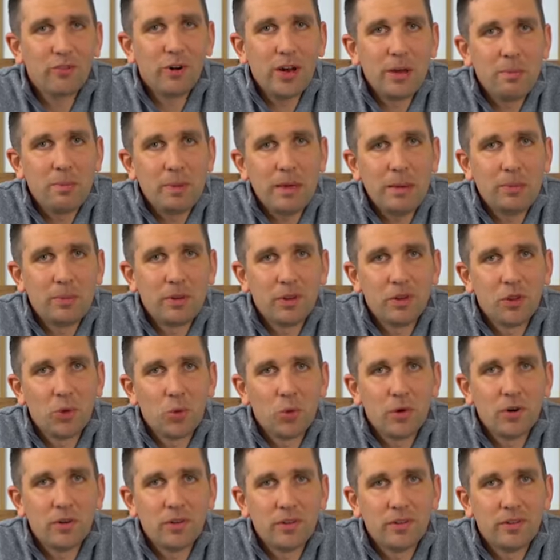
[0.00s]
of great people in the
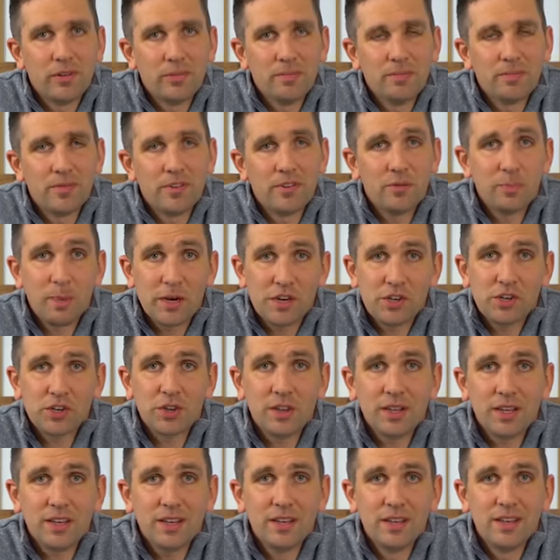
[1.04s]
world,
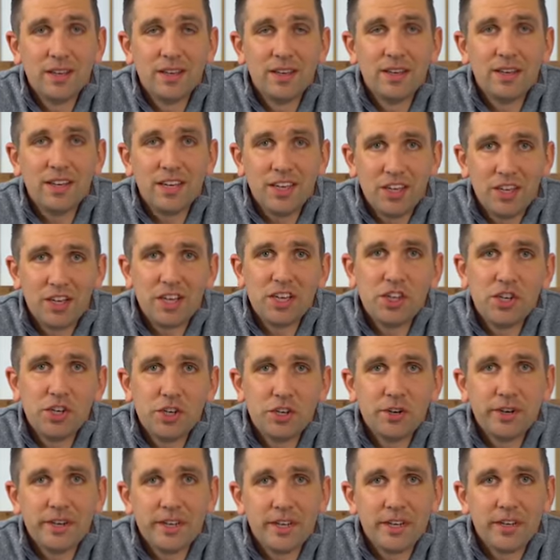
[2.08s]
especially in
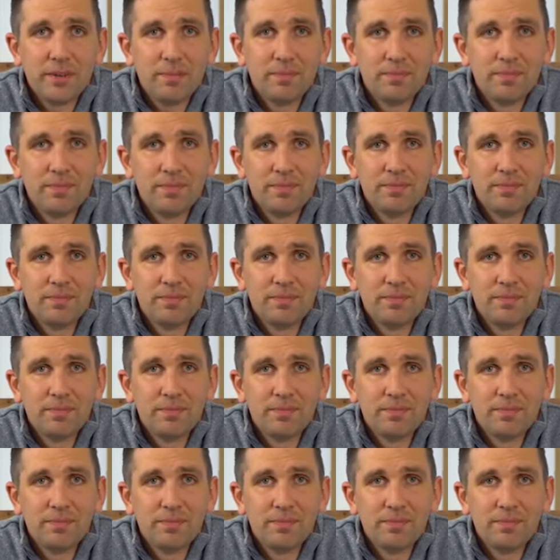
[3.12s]
Nigeria.